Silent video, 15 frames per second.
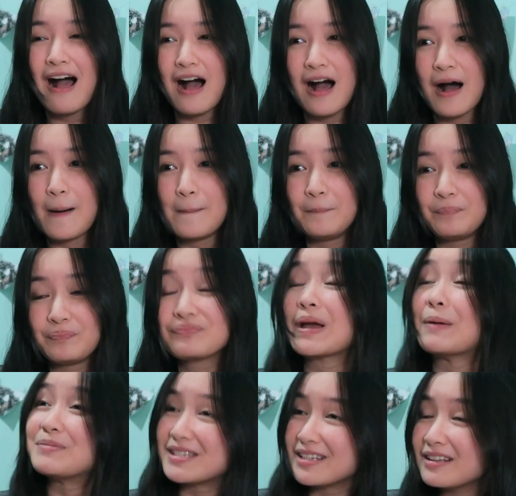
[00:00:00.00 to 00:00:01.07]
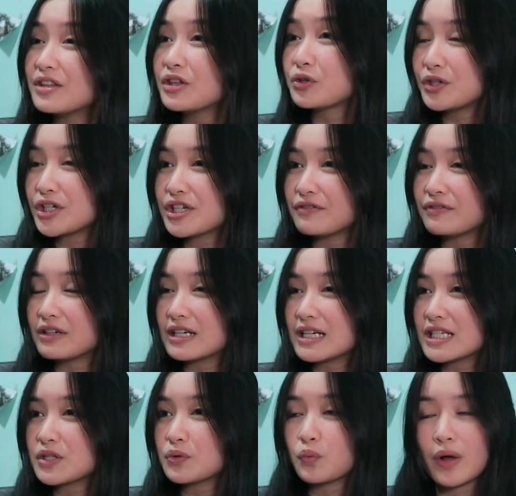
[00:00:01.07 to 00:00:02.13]
I'm still in the
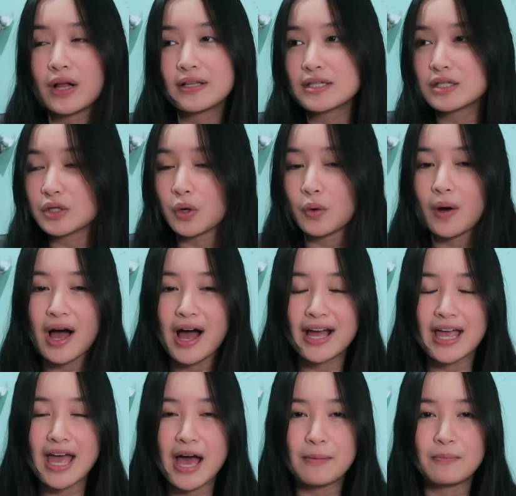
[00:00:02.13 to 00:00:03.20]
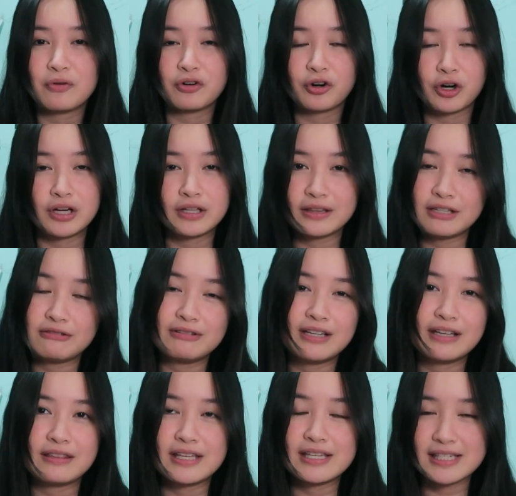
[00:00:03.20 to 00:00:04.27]
Grishaverse, so I am currently
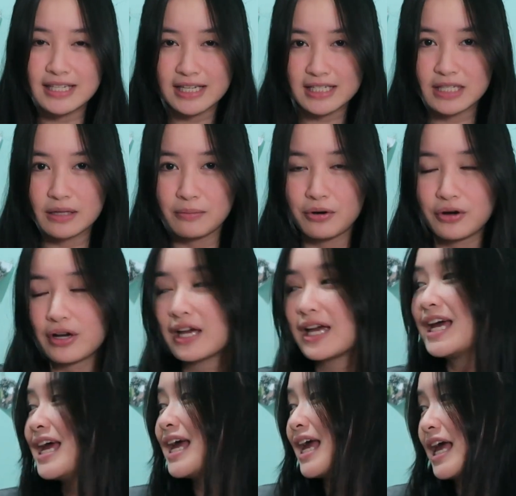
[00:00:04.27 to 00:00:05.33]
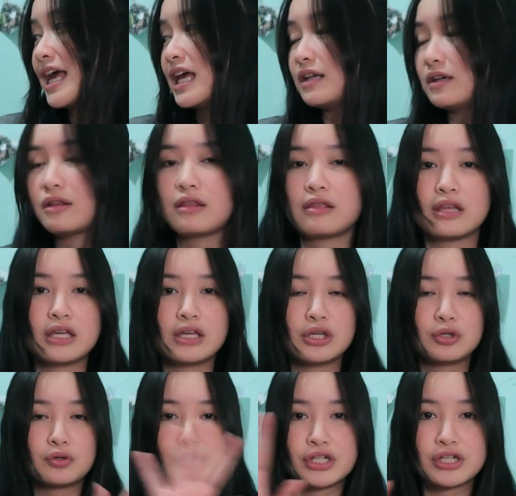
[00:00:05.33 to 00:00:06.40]
reading the 6th book in the
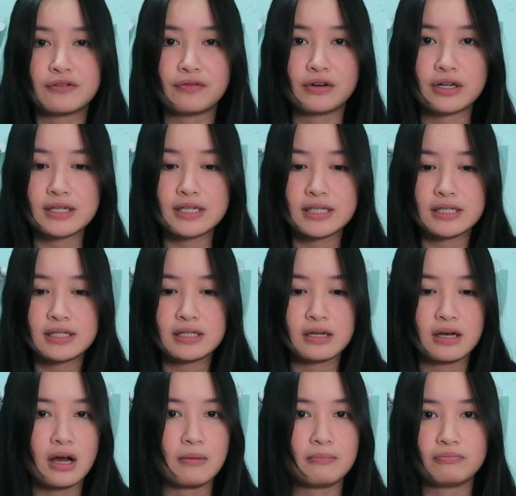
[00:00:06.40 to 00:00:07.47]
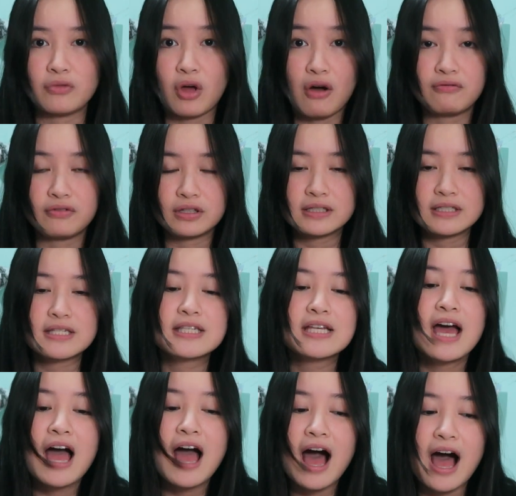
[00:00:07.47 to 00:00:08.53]
Grishaverse novels.
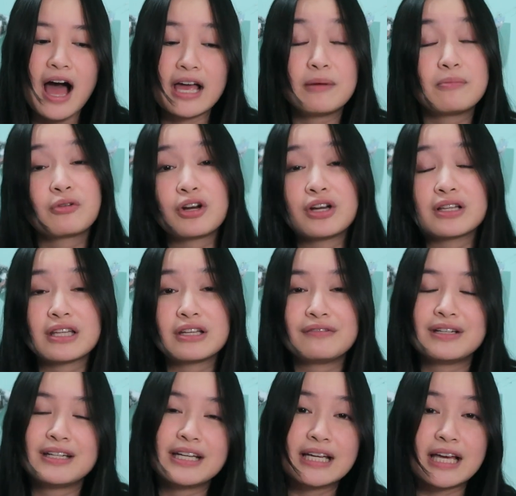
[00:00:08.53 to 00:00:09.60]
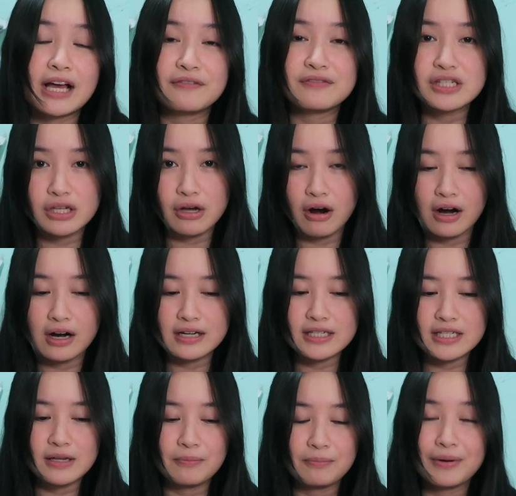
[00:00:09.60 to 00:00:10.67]
I am currently reading King of
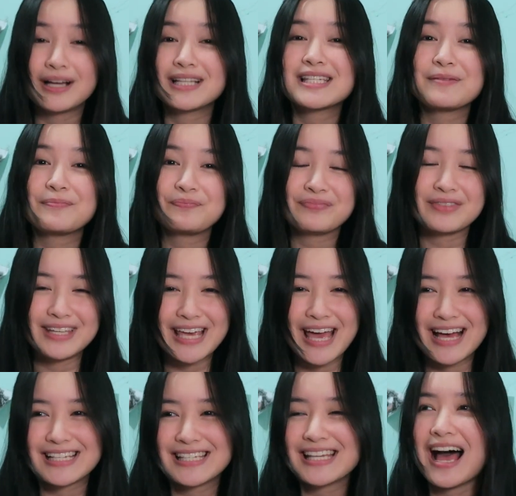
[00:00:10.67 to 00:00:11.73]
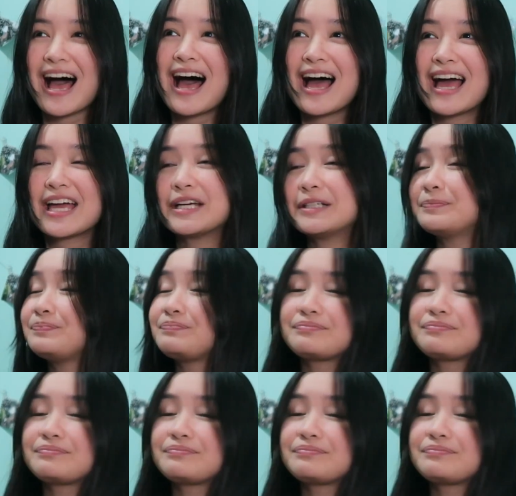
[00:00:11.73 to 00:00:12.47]
Scars, but yes, I